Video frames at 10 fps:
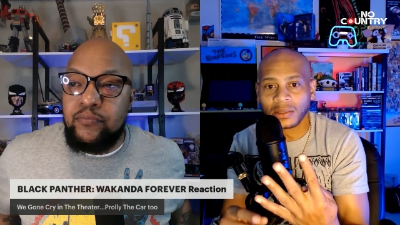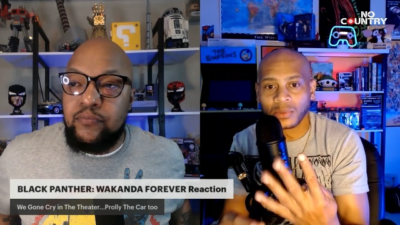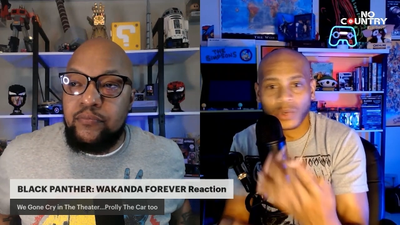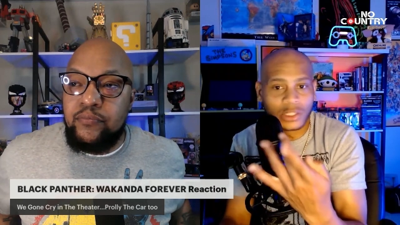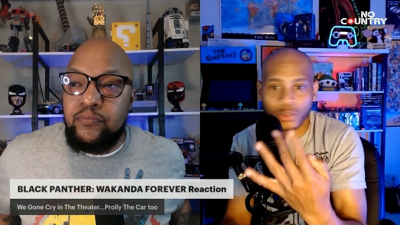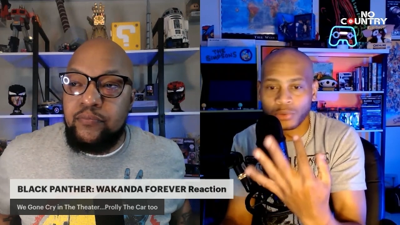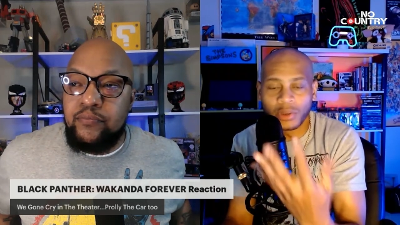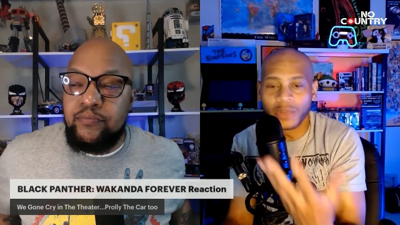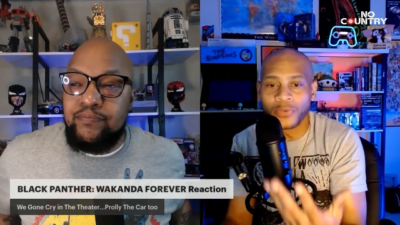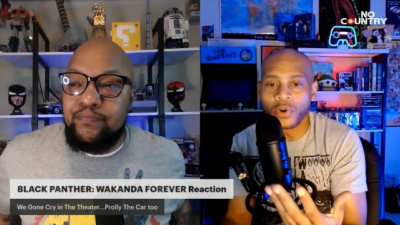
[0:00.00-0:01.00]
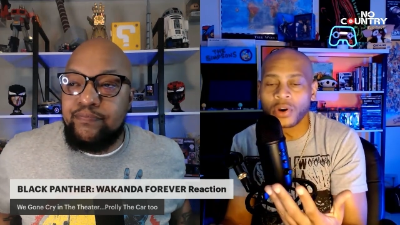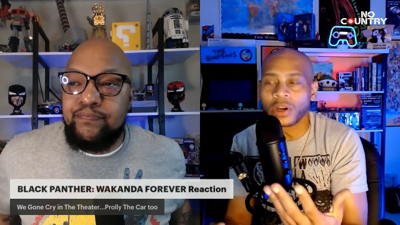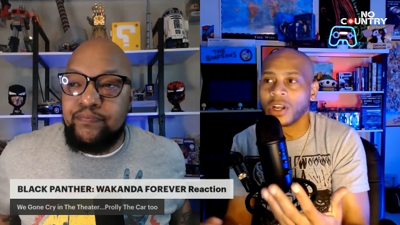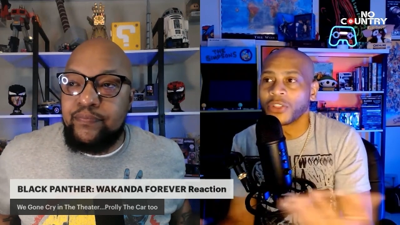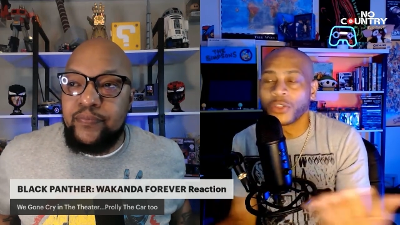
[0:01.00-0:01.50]
Speaker 1: One, two, three,
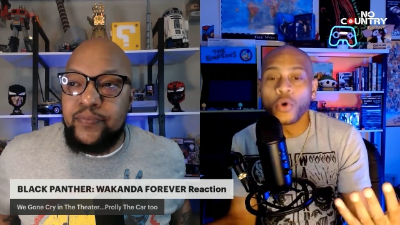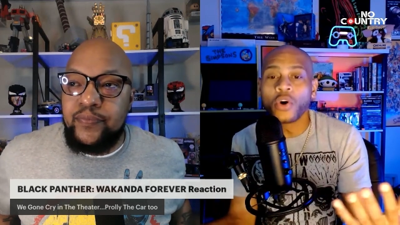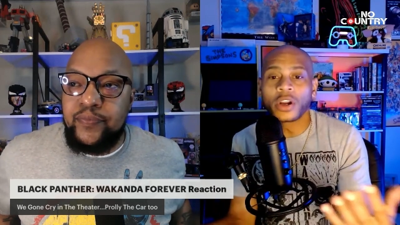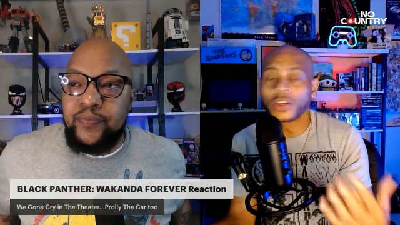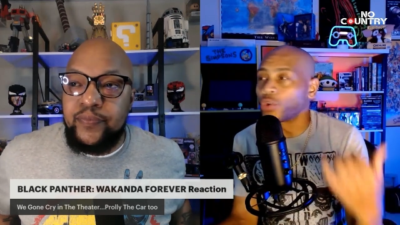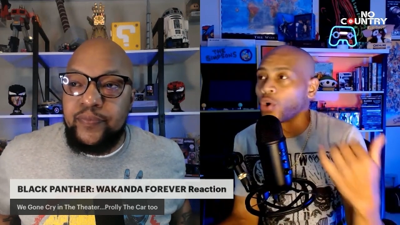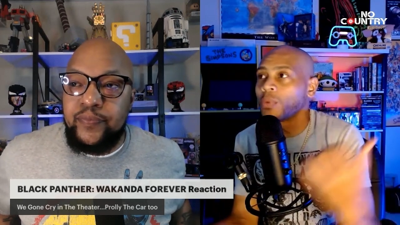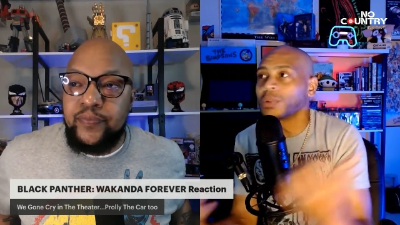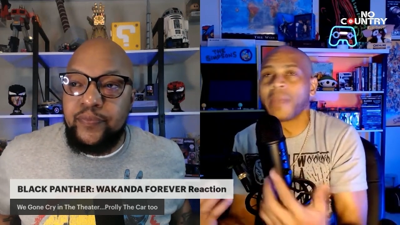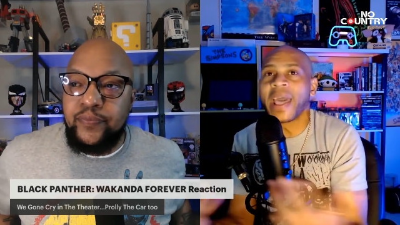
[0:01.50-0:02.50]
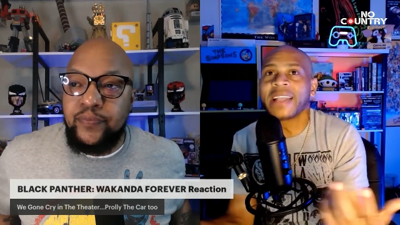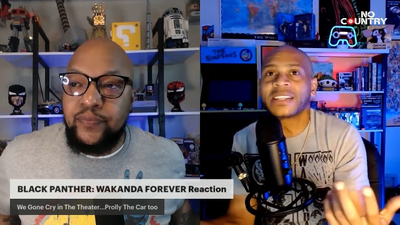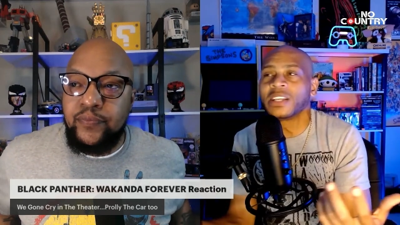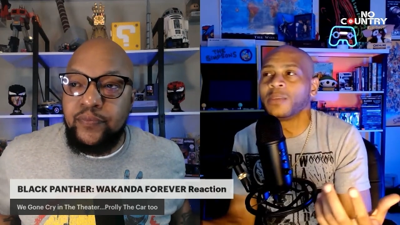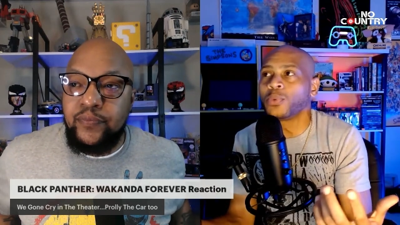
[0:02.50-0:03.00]
four. Thor. Thor was mad
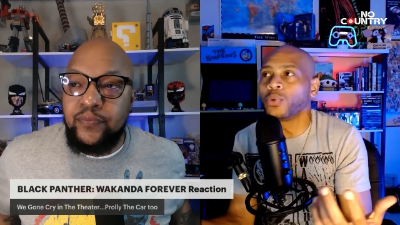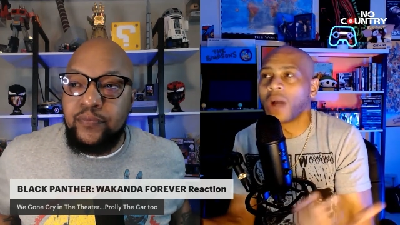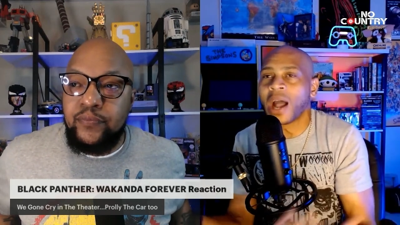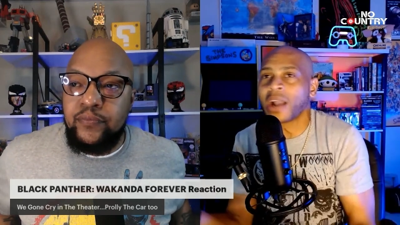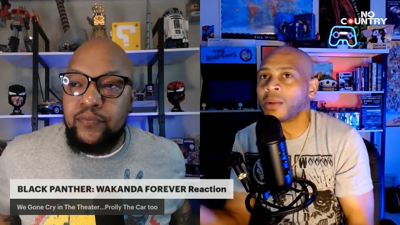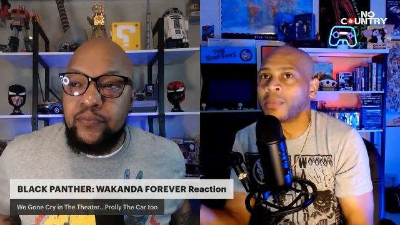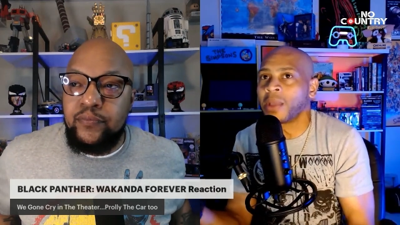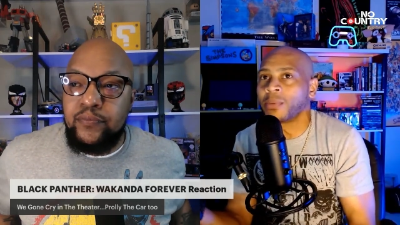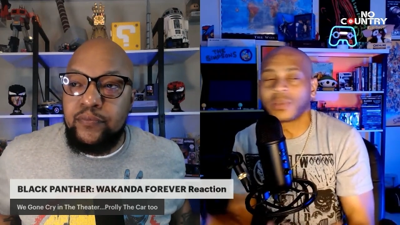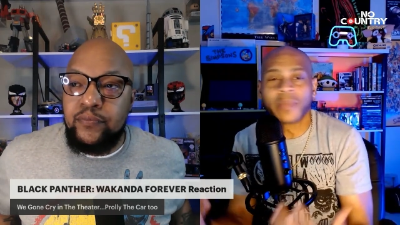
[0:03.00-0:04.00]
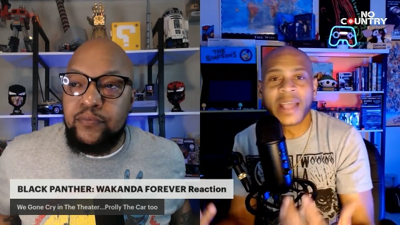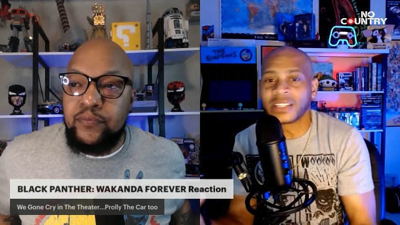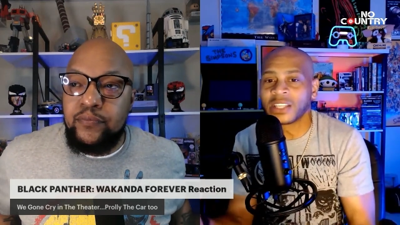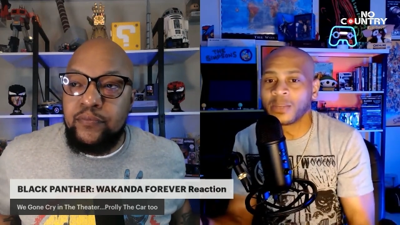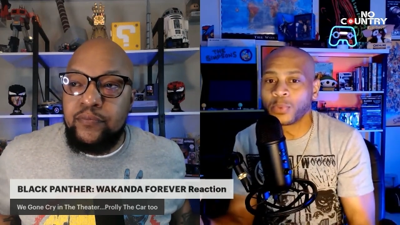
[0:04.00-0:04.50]
simple. Iron Man was mad
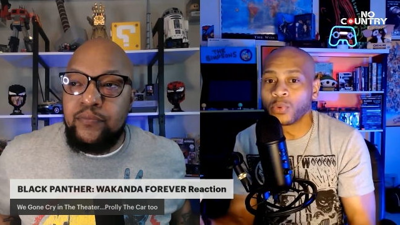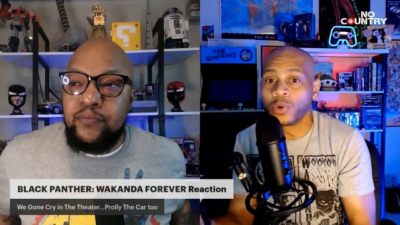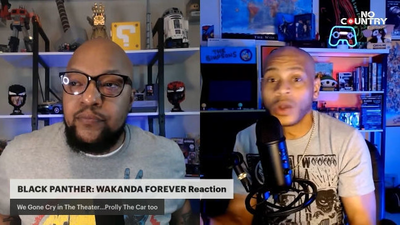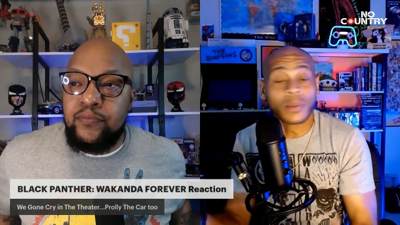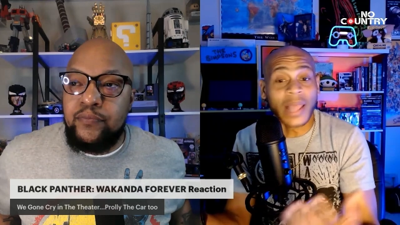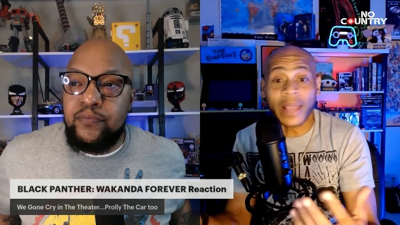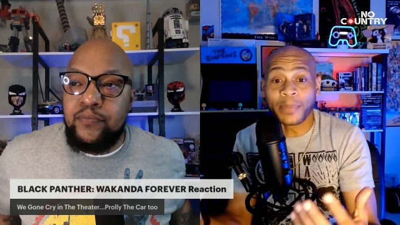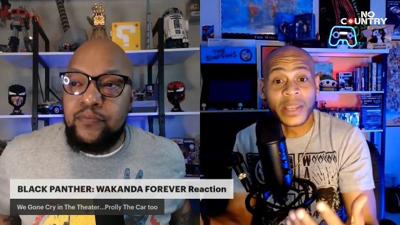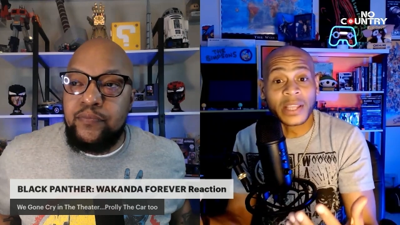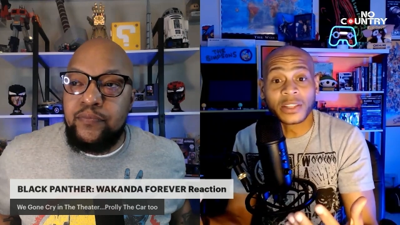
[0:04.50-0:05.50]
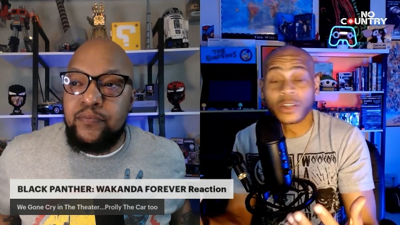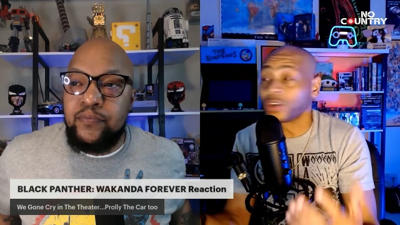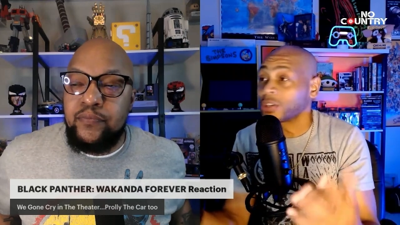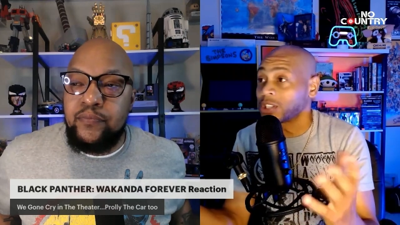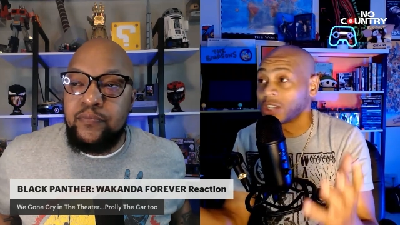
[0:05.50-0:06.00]
simple. Black
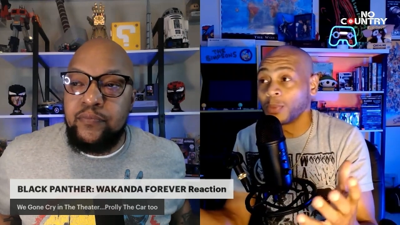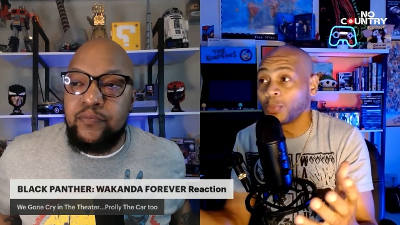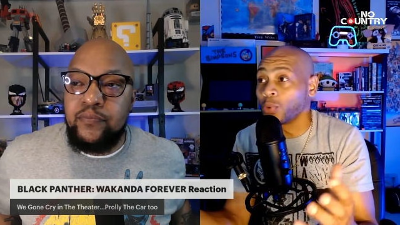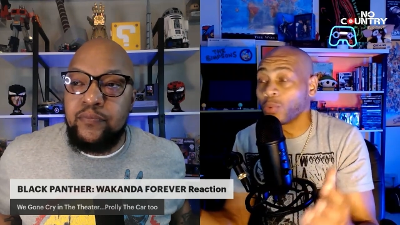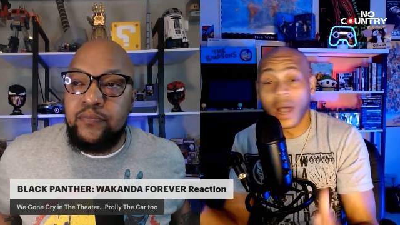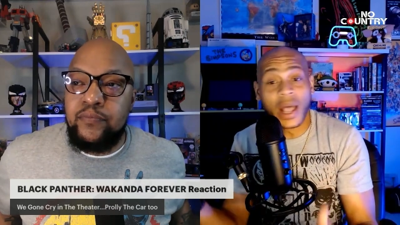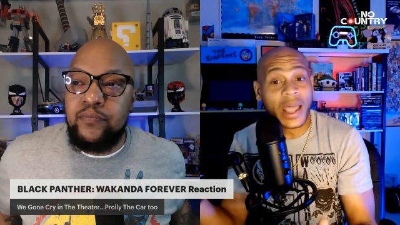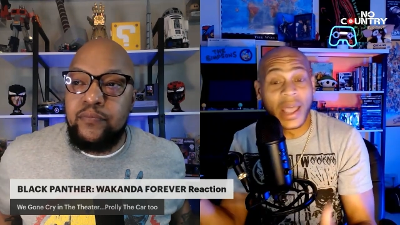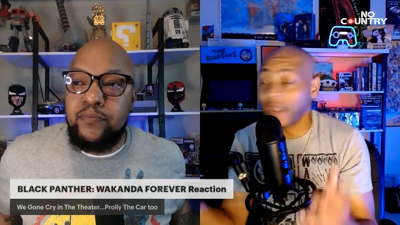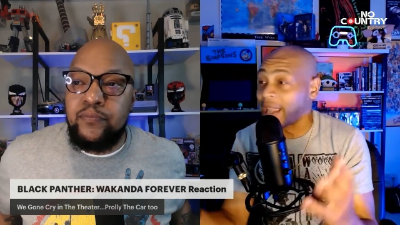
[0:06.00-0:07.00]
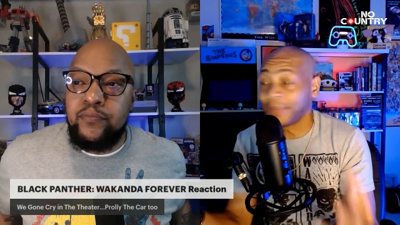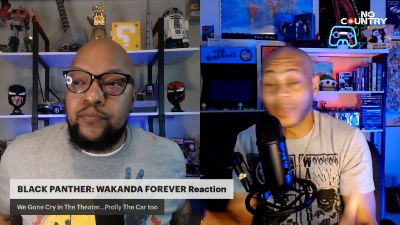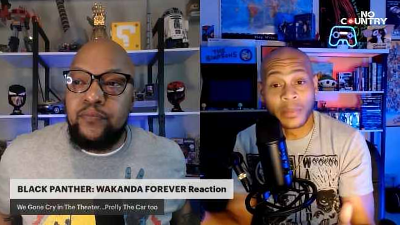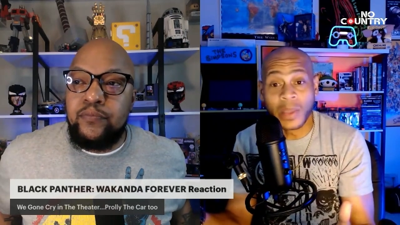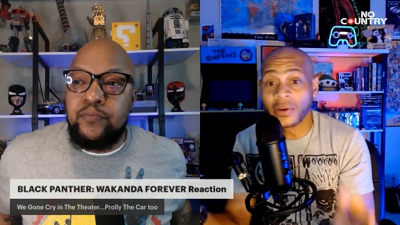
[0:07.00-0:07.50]
Panther, simple.
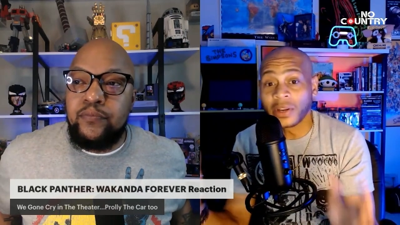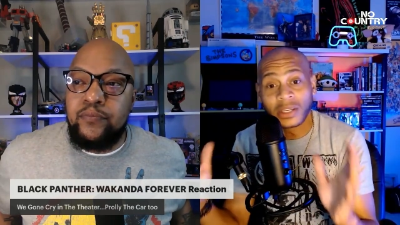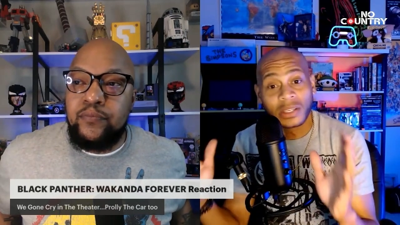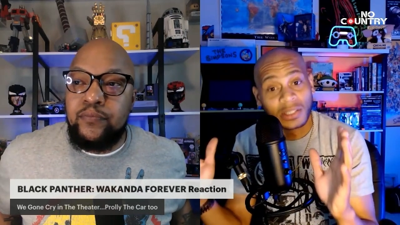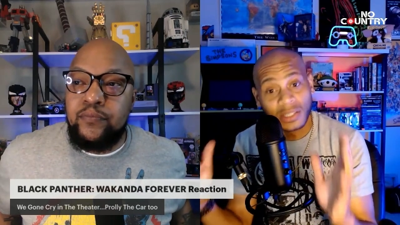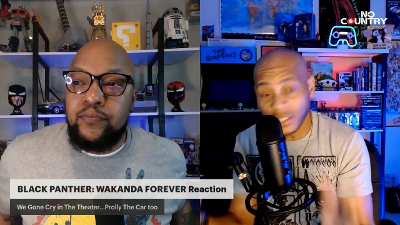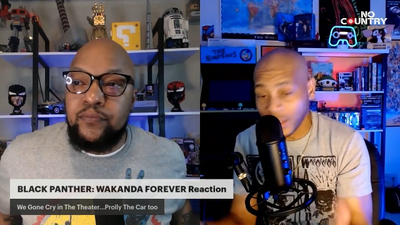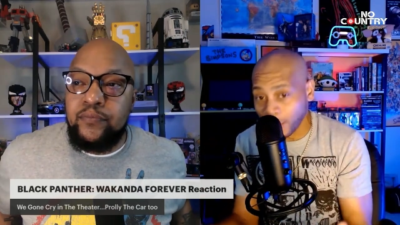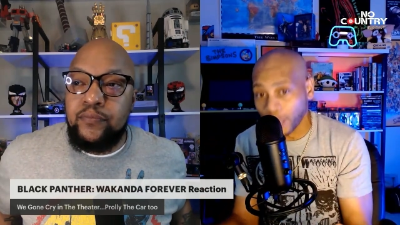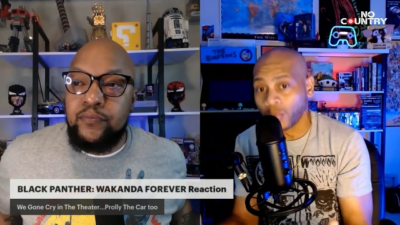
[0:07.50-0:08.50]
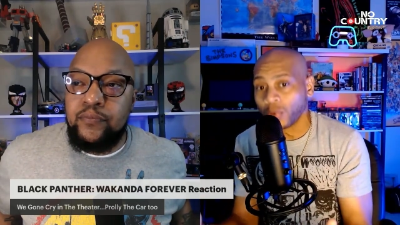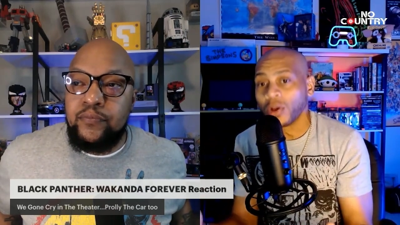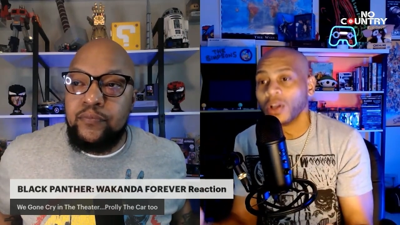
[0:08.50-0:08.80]
Captain America, simple.